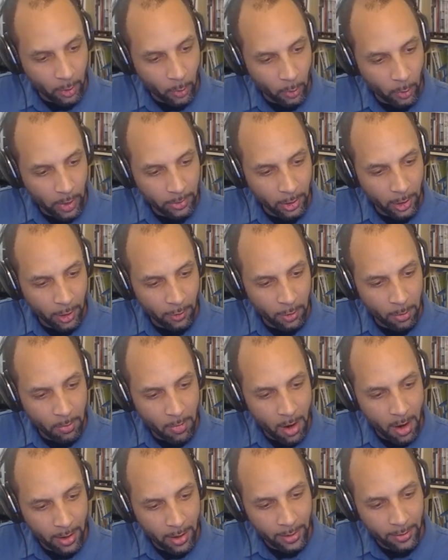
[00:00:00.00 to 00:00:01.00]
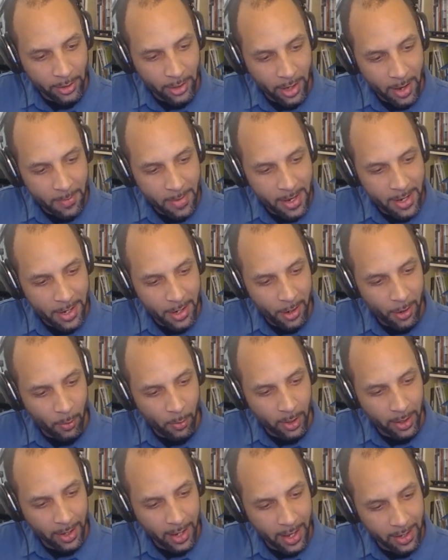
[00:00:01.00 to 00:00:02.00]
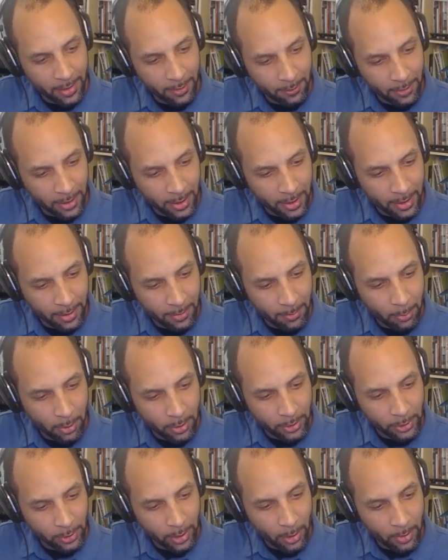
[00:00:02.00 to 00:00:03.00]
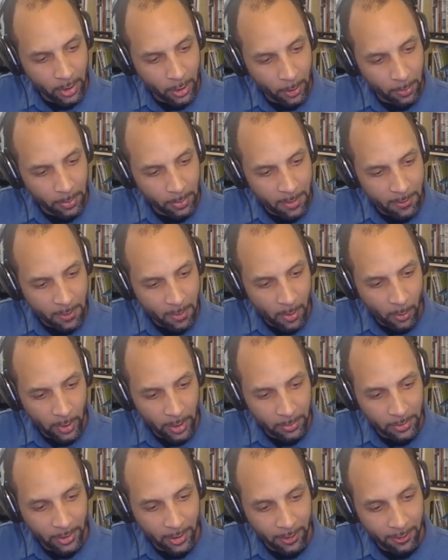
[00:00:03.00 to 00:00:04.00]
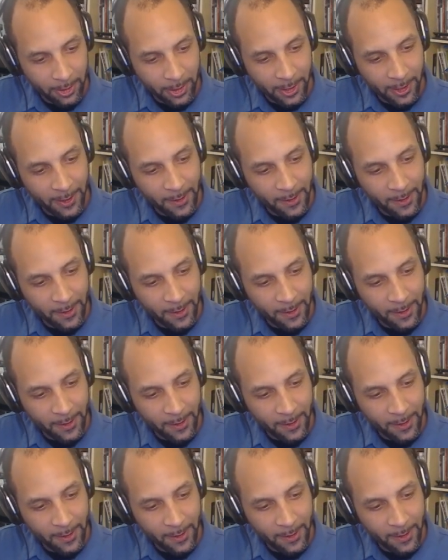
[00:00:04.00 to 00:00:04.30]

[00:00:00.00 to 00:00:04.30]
server. Mark, chime in here. What kind of ports do I want to open up from a web server here?